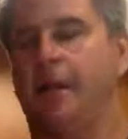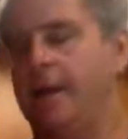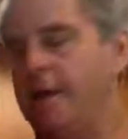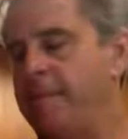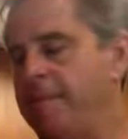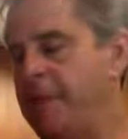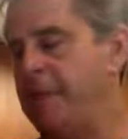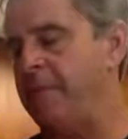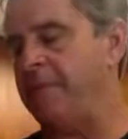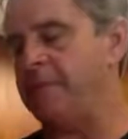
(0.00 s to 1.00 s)
and
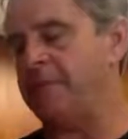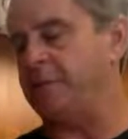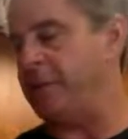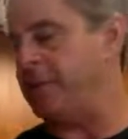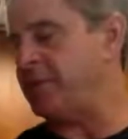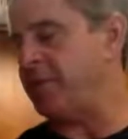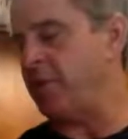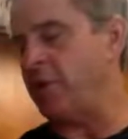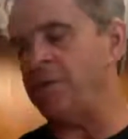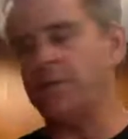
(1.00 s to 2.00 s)
maybe some
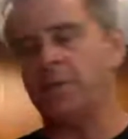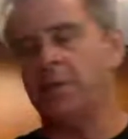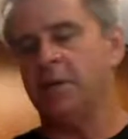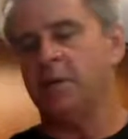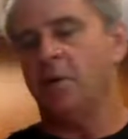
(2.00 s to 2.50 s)
herbs.